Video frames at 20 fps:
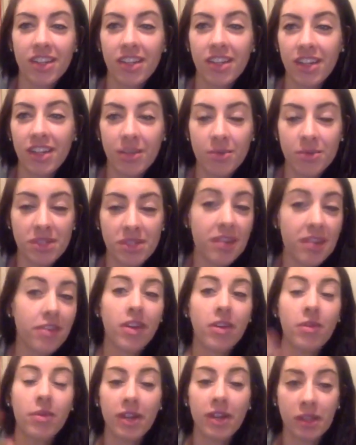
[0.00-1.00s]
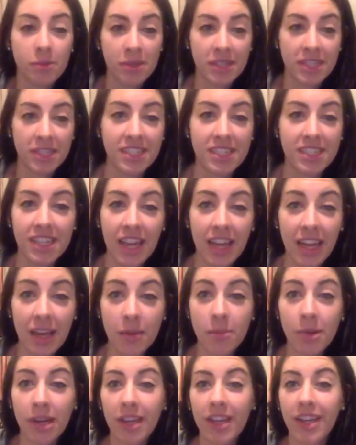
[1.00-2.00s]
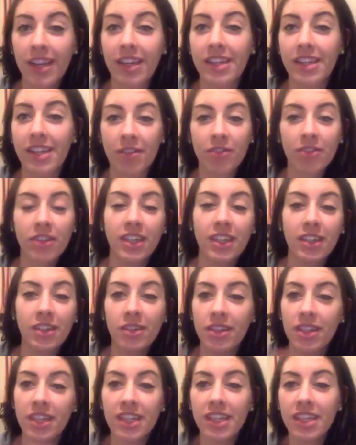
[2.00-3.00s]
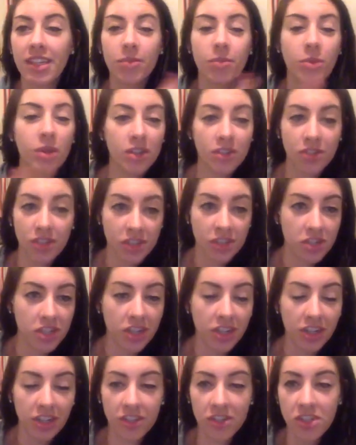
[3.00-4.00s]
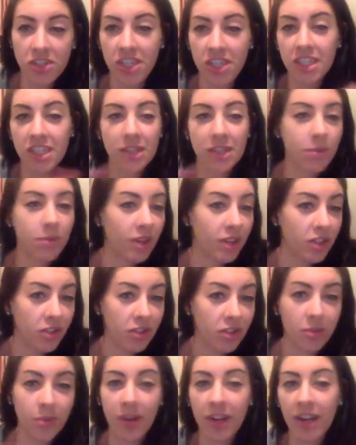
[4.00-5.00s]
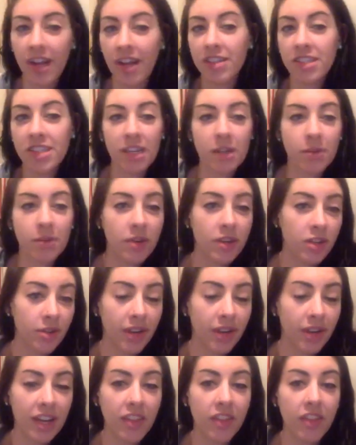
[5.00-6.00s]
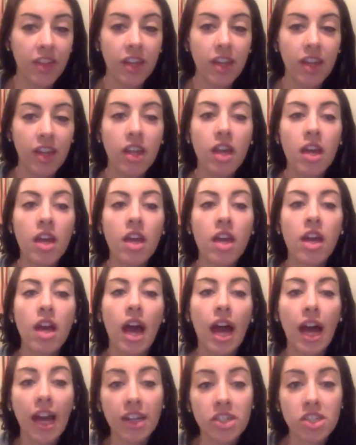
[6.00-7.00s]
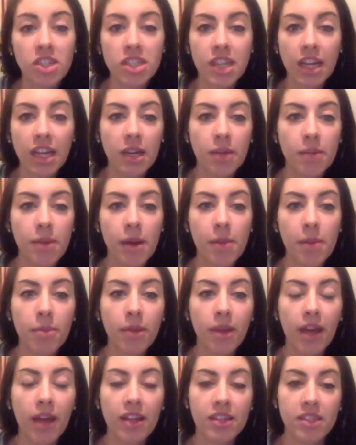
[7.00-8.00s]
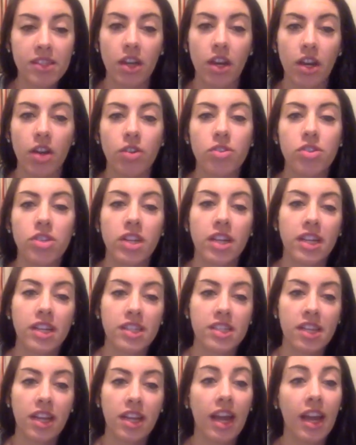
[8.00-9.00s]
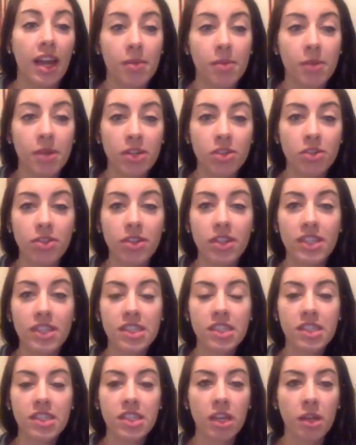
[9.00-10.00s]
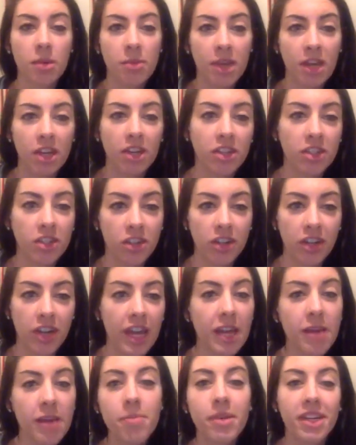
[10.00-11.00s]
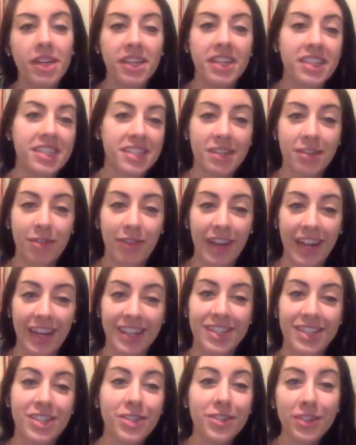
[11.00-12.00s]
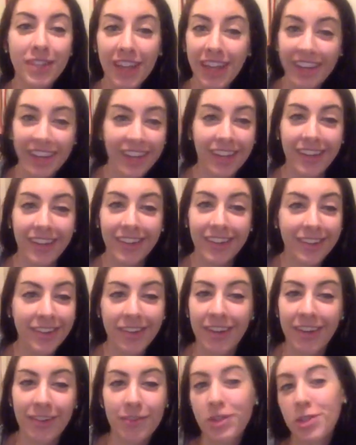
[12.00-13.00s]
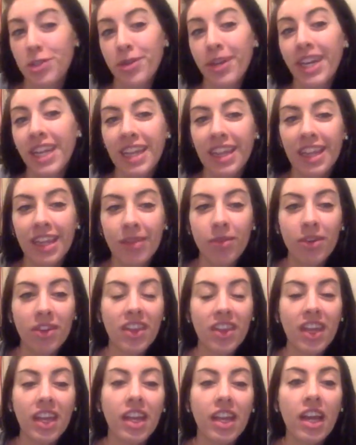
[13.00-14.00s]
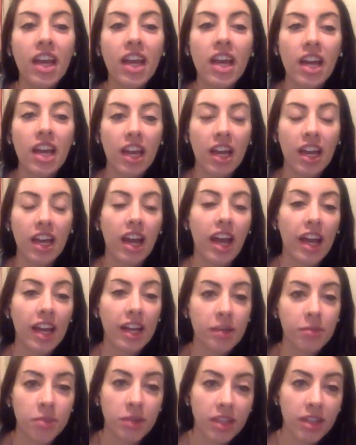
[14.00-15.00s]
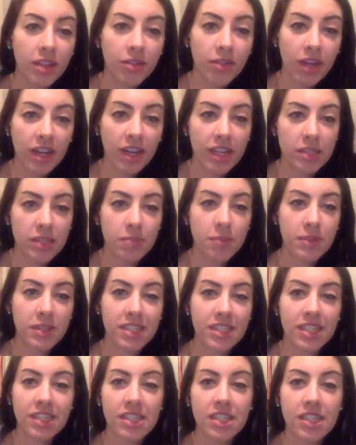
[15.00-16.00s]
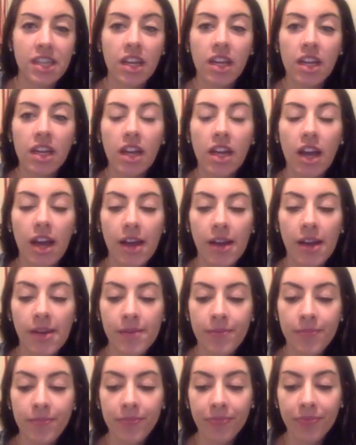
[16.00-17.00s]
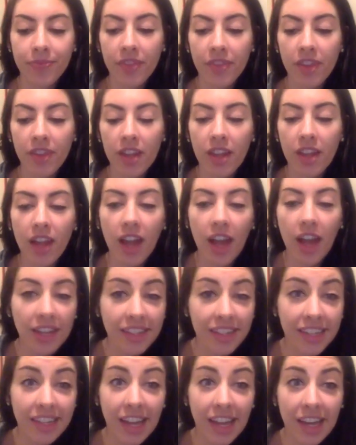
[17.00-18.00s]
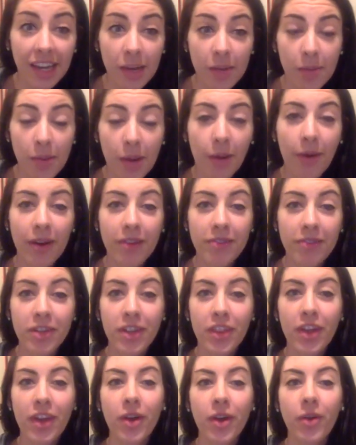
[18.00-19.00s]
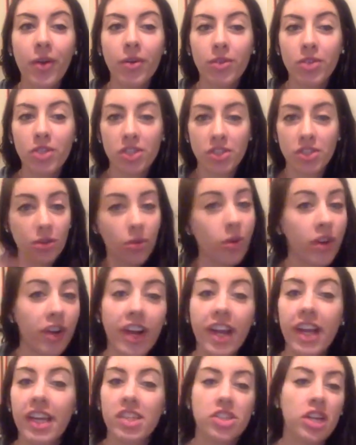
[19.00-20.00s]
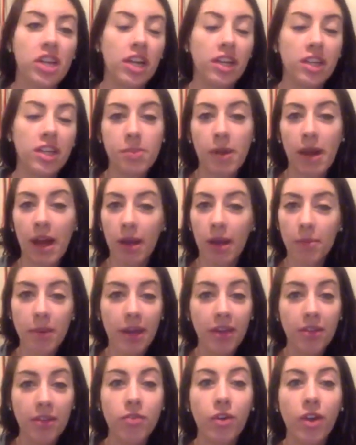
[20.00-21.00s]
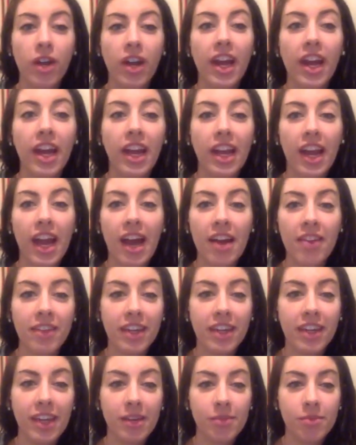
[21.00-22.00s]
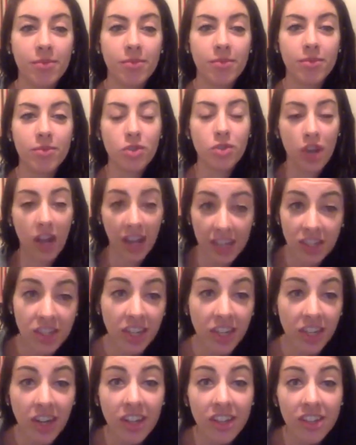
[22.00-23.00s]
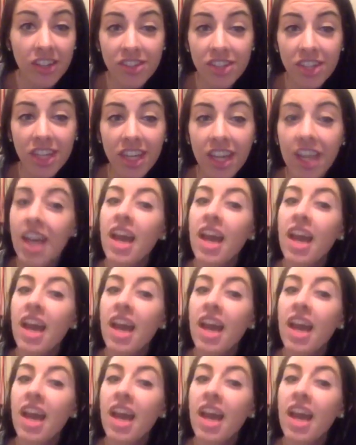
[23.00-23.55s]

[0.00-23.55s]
he was never going to work the business, but he didn't want to drink Shakeology. He didn't want to do the workouts. He didn't want to do anything. I just signed him up as a coach and I said, hey, I'm going to do this and it's going to be under your name, but it doesn't affect you. Like you don't have to do anything with it. And I completely run his business. I did end up, however, though, just ordering his challenge pack, paying for it, and having him try Shakeology.